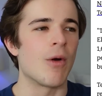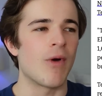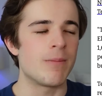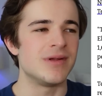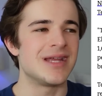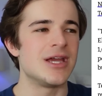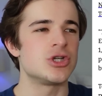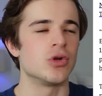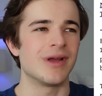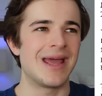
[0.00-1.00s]

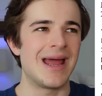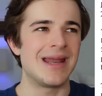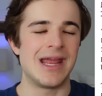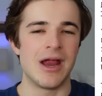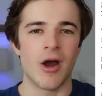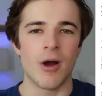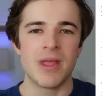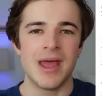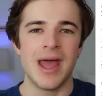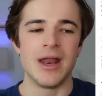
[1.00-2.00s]
reputational hit here
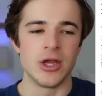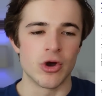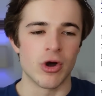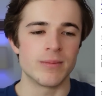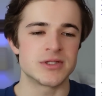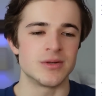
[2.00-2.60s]
in Europe.